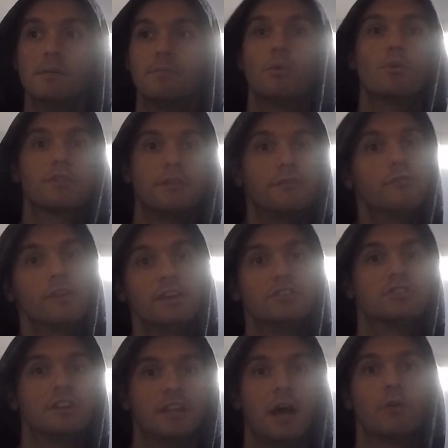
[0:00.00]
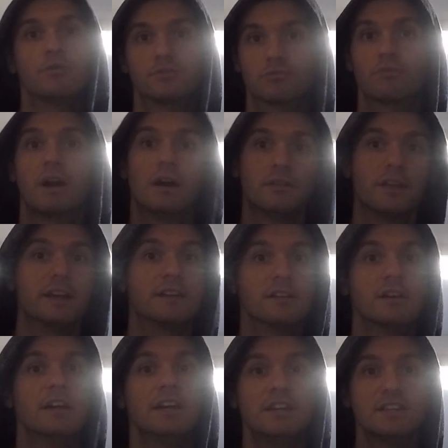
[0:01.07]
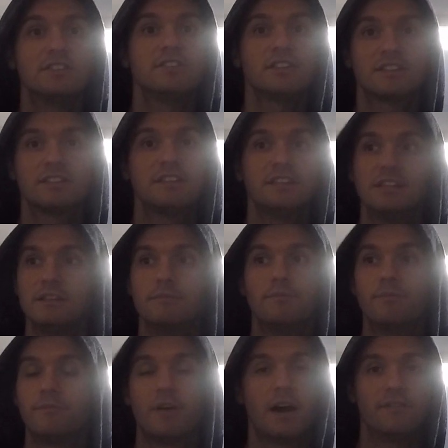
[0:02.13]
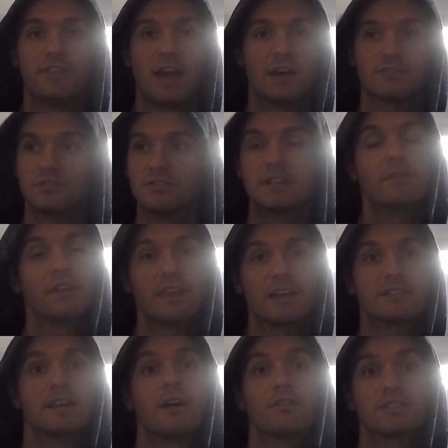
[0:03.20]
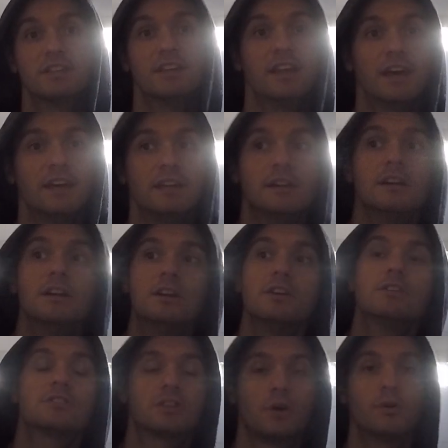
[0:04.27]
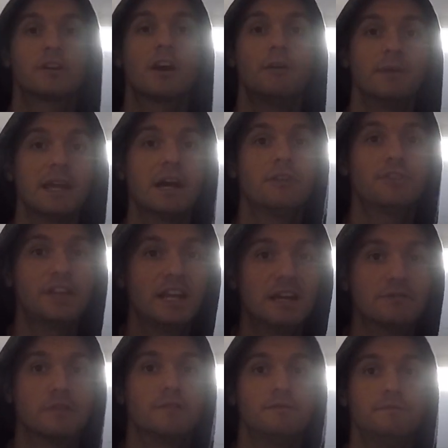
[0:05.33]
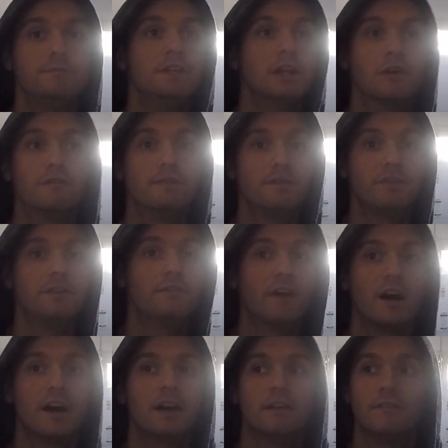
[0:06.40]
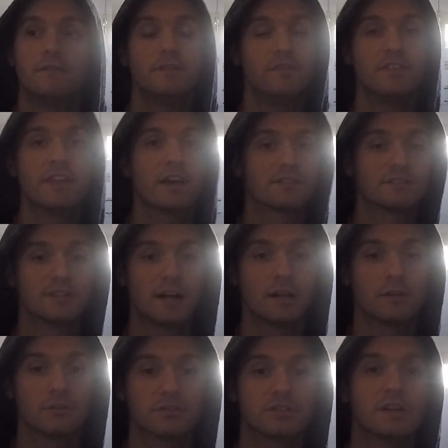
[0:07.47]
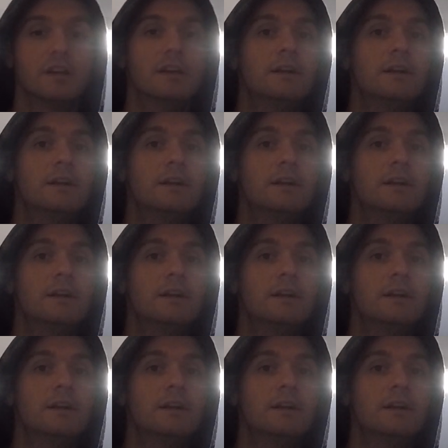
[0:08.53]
But with inflation, that was around like $65,000, $70,000 today. So it coming out today for $50,000.